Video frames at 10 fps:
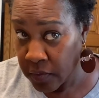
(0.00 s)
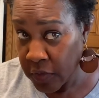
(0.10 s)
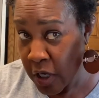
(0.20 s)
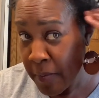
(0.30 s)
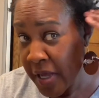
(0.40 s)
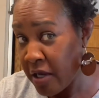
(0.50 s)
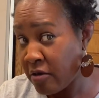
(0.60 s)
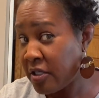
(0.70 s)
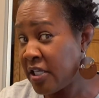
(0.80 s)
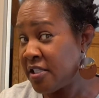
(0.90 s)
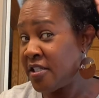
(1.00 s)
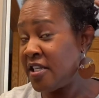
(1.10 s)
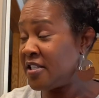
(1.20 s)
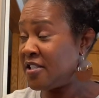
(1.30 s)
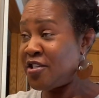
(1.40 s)
Yeah, my hair,
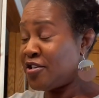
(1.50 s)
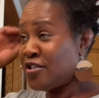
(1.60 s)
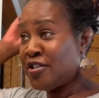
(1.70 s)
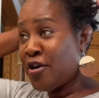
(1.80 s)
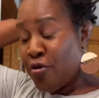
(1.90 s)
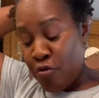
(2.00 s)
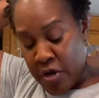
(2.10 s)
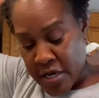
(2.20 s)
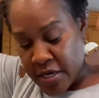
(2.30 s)
it's just so,